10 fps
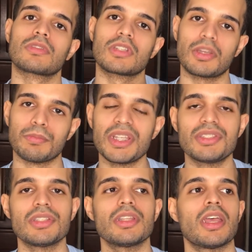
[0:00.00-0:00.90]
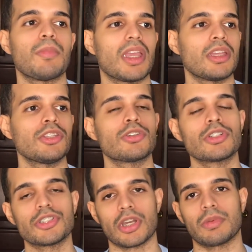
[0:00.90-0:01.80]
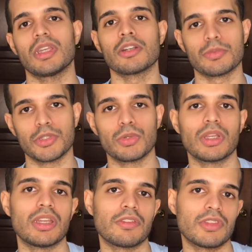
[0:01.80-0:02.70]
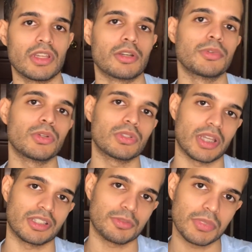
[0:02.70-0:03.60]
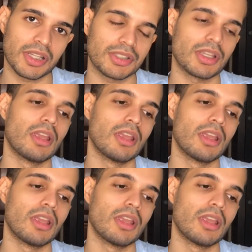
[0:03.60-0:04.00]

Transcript: convincing them in your job interview if the interview takes place.